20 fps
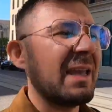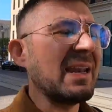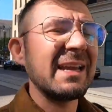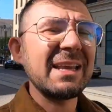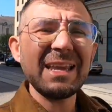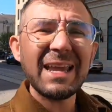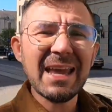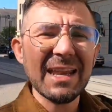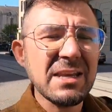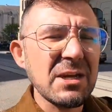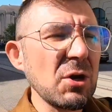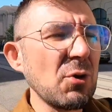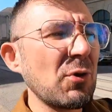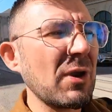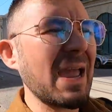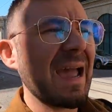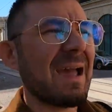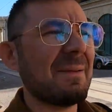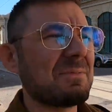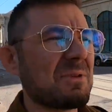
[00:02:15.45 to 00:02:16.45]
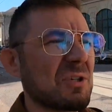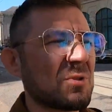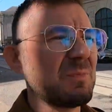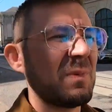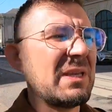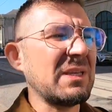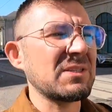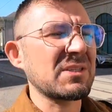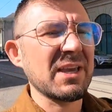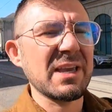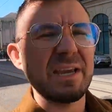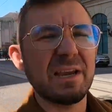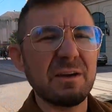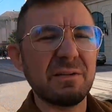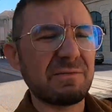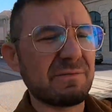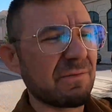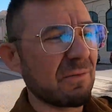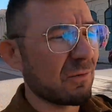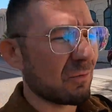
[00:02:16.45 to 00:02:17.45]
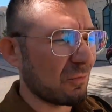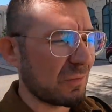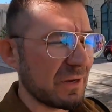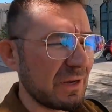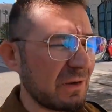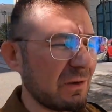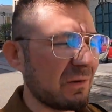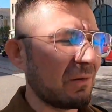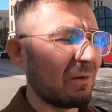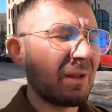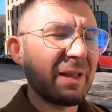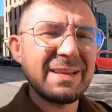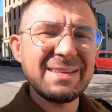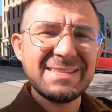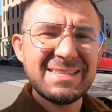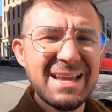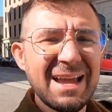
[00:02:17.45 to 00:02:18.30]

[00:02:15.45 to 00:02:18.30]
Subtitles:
And again, no cap just means like for real, like